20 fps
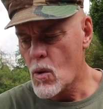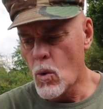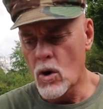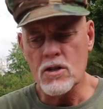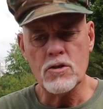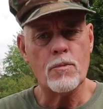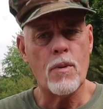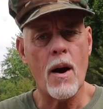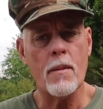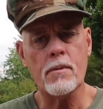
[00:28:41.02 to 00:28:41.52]
One's
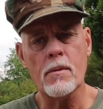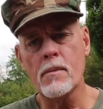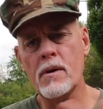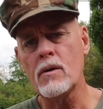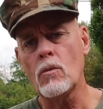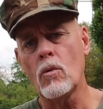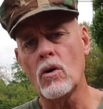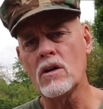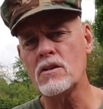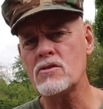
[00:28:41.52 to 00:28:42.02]
peppermint,
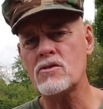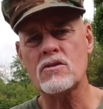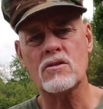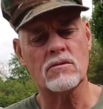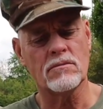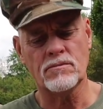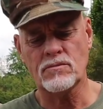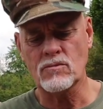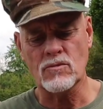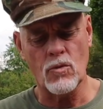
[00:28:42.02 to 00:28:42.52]
one's
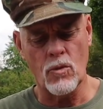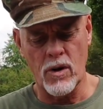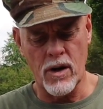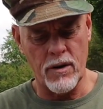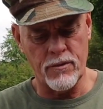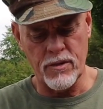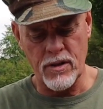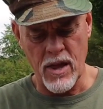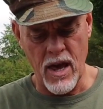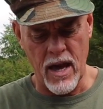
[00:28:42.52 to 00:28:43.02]

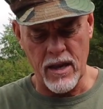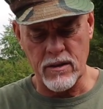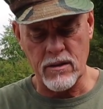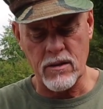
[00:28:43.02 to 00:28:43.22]
whatever that